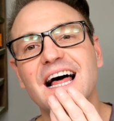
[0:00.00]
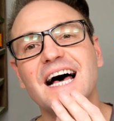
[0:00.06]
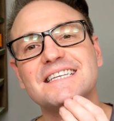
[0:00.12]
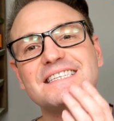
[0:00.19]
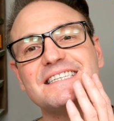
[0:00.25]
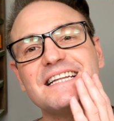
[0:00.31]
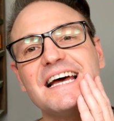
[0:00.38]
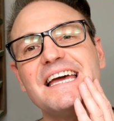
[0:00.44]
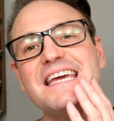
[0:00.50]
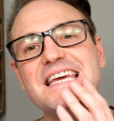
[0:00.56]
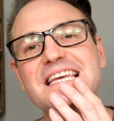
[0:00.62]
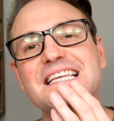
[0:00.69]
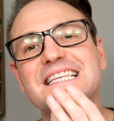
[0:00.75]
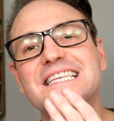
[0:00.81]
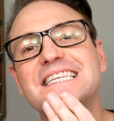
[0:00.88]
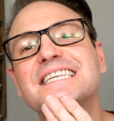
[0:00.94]
last
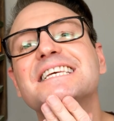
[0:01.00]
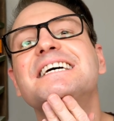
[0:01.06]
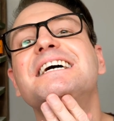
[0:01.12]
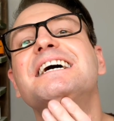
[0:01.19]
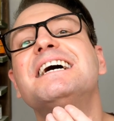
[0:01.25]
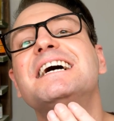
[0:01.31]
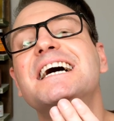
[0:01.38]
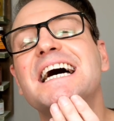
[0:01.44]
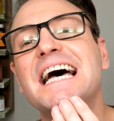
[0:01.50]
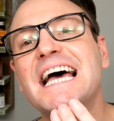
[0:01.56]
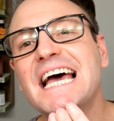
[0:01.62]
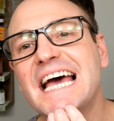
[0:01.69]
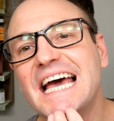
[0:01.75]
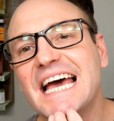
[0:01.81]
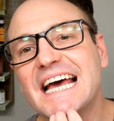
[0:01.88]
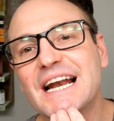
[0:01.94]
night
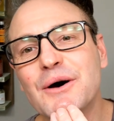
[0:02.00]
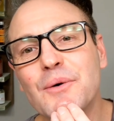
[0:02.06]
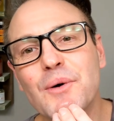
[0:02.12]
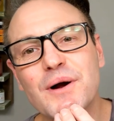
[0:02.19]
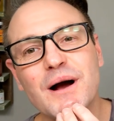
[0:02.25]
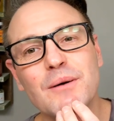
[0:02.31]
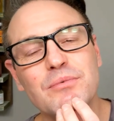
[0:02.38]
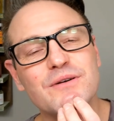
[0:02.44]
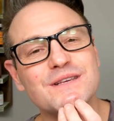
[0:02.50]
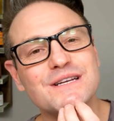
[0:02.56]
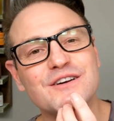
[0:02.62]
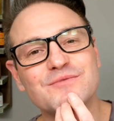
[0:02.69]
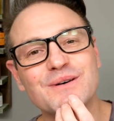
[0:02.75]
and I woke up with it.